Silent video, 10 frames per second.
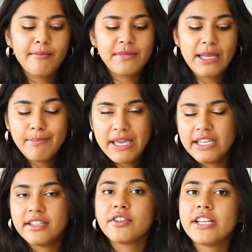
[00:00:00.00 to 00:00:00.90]
they
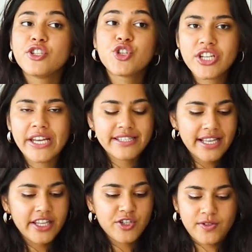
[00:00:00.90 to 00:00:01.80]
bake it in shapes,
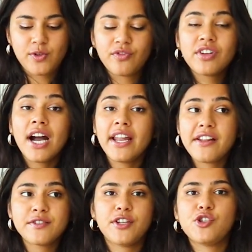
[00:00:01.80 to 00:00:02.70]
and they just sort of cut
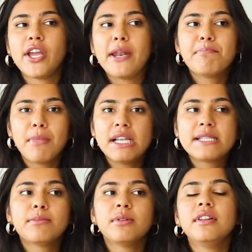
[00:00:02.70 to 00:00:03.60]
it so that you get
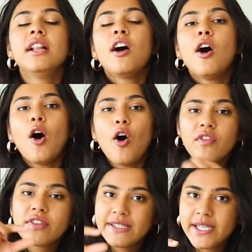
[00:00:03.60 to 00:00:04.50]
multiple
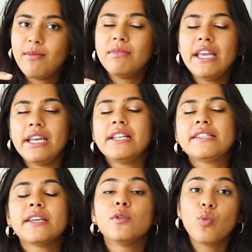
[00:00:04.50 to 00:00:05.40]
of the same
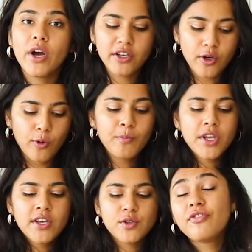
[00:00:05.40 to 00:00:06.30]
thickness in one go.
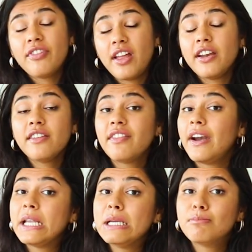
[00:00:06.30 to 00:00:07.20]
So
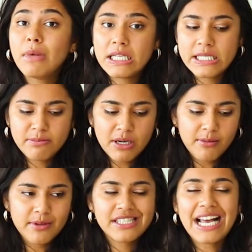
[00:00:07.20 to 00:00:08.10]
very
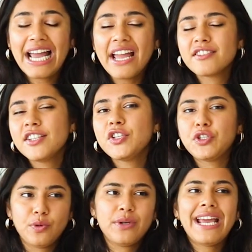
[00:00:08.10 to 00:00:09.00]
multi-purpose. I actually
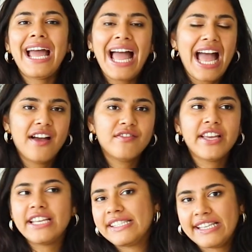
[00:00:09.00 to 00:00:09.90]
don't have
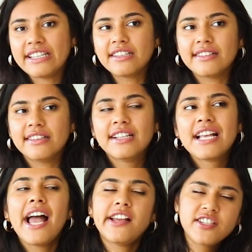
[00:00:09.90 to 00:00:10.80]
a single,
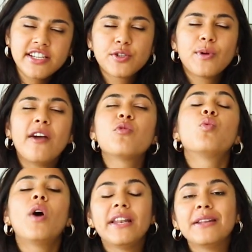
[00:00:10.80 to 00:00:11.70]
actually do have
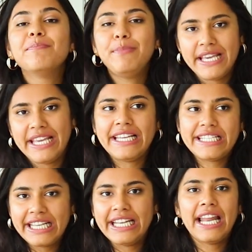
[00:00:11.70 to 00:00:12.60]
one baking
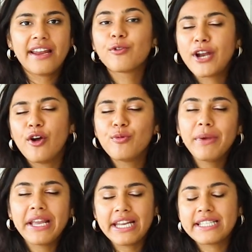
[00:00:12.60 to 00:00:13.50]
tin, like a round
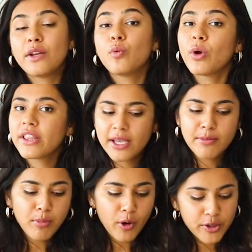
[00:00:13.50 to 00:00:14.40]
baking tin with a
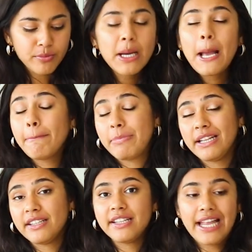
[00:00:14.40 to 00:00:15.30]
bottom, but
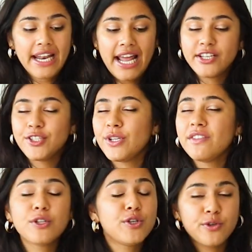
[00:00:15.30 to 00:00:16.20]
other than that, I don't
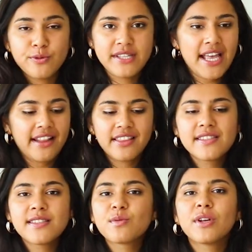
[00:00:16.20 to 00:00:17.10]
even use that.
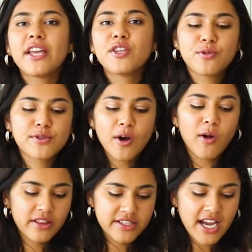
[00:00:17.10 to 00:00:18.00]
This is what I use
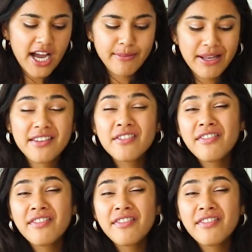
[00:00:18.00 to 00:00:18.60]
all the time, and they're